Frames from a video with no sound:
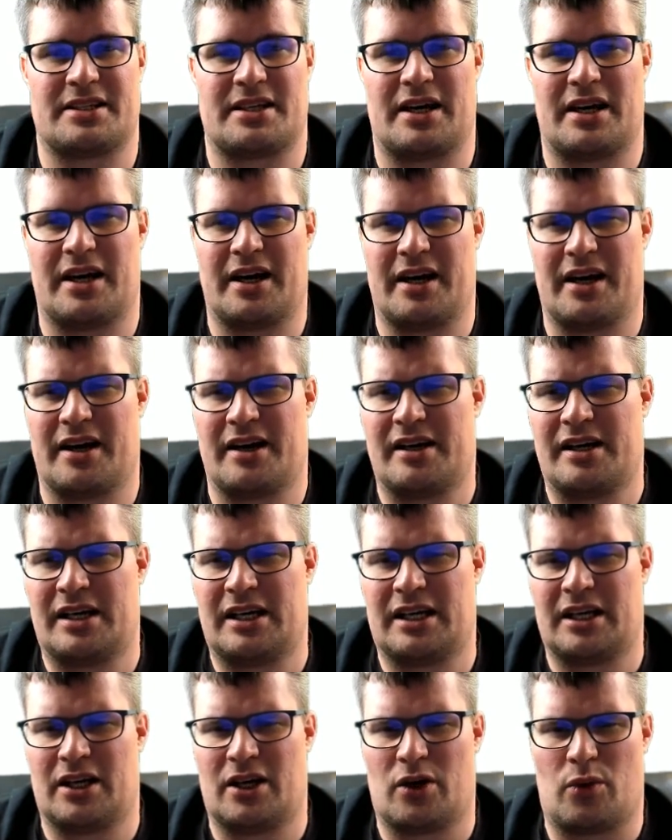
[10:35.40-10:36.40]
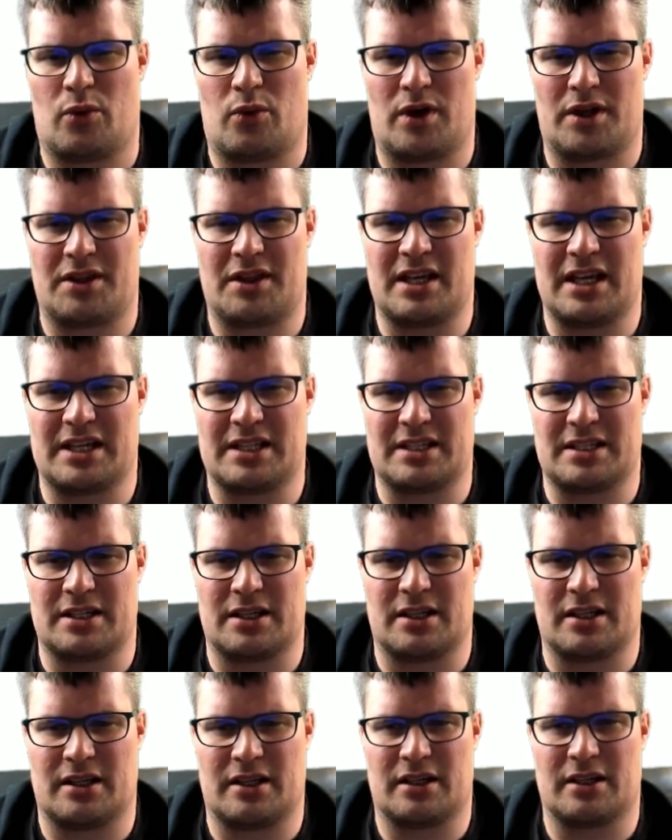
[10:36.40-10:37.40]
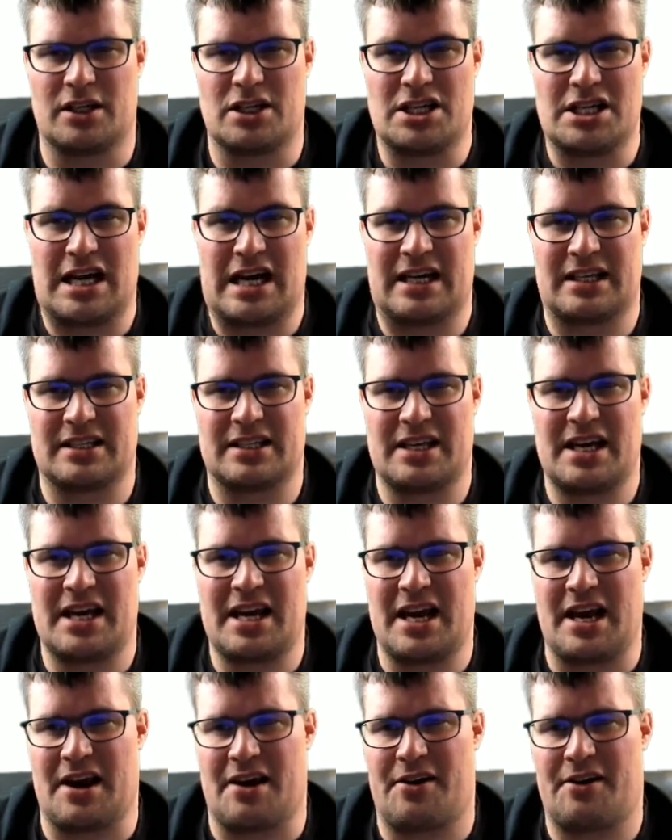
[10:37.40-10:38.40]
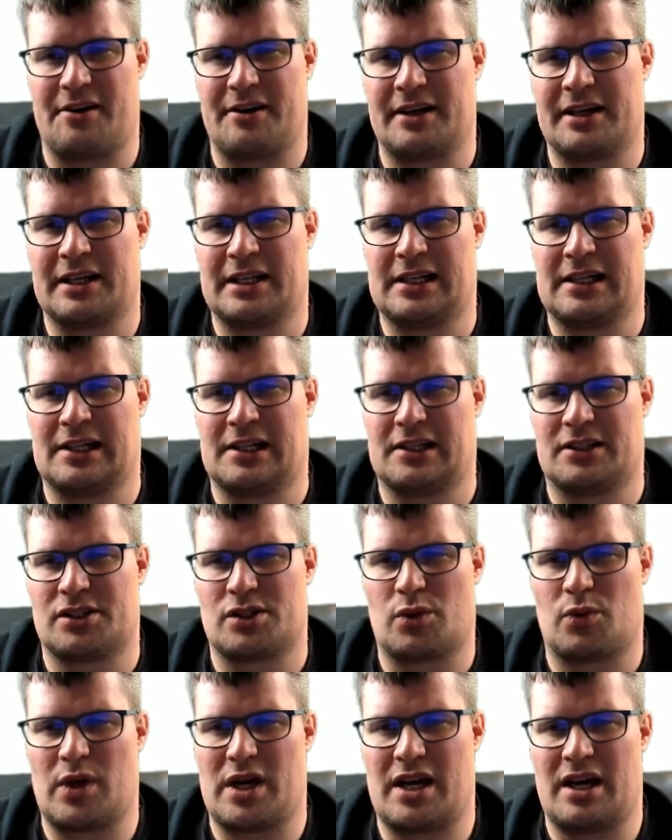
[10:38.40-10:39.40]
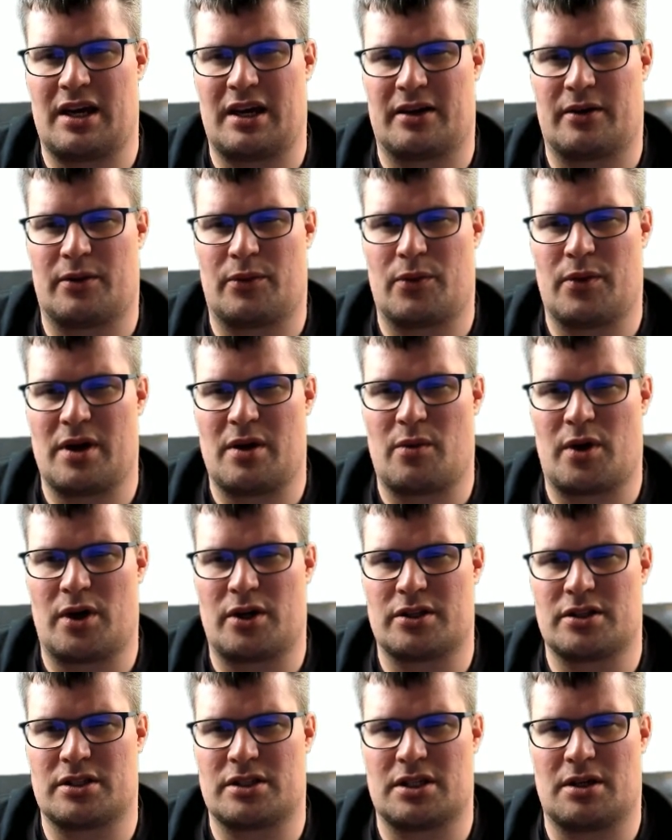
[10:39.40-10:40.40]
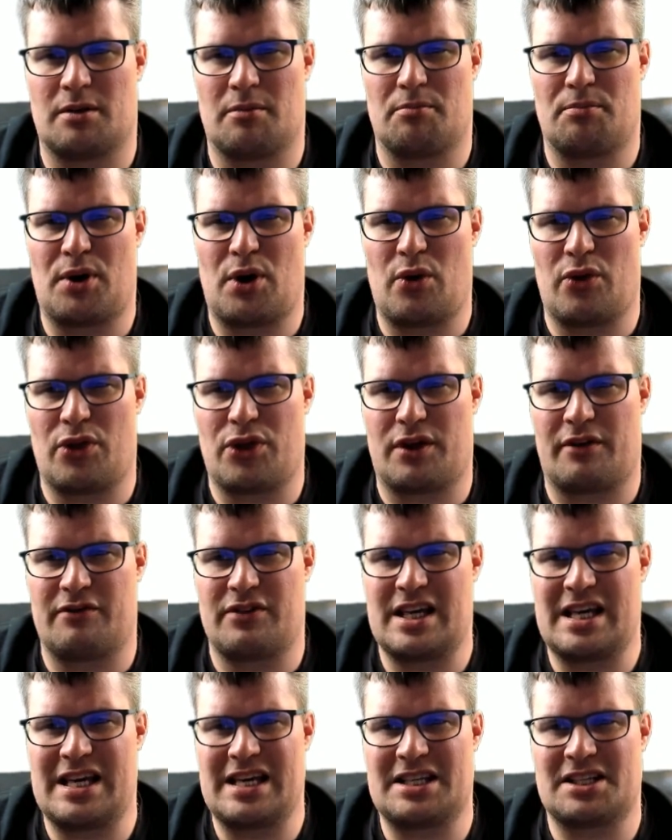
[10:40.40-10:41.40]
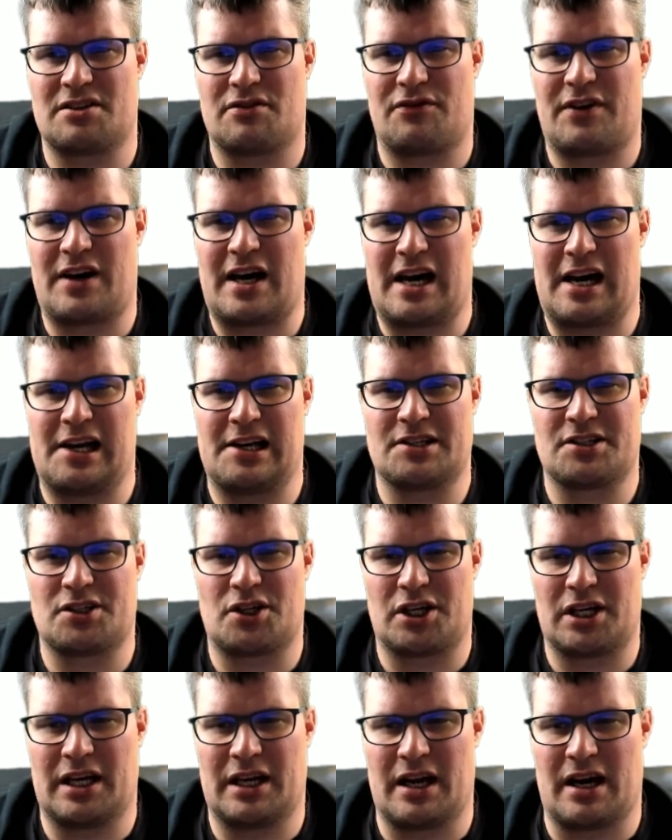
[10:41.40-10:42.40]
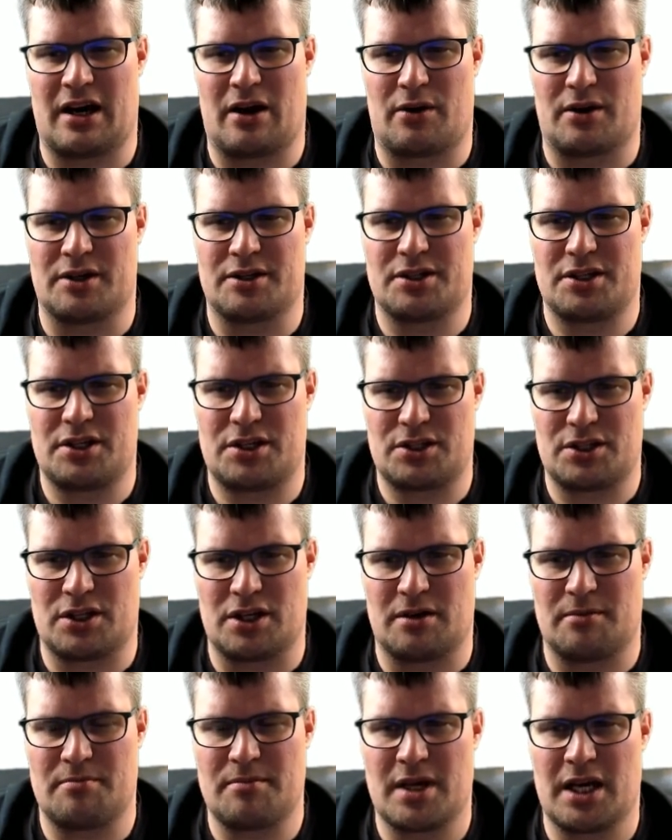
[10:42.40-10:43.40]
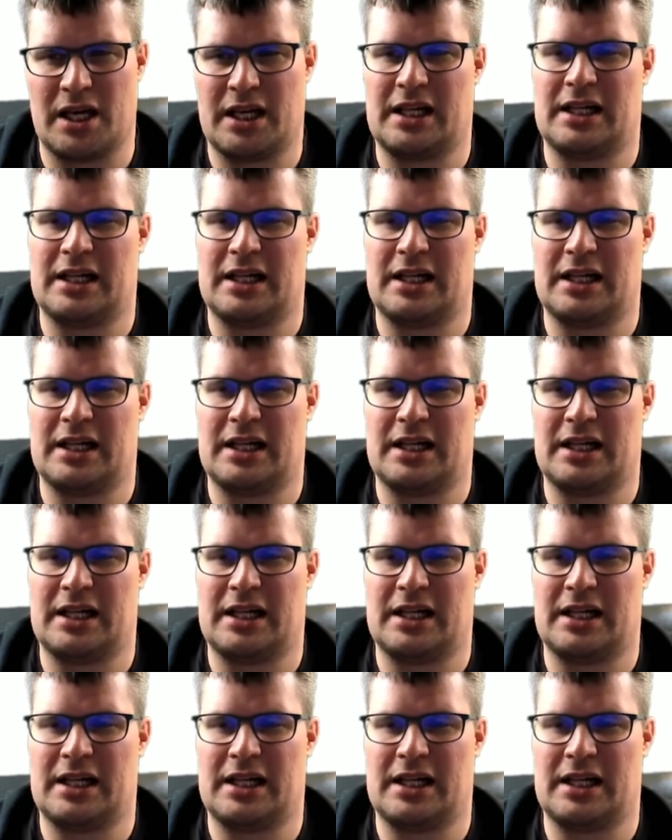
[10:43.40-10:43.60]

uh, what this does here. So we, we want both of these files in our system.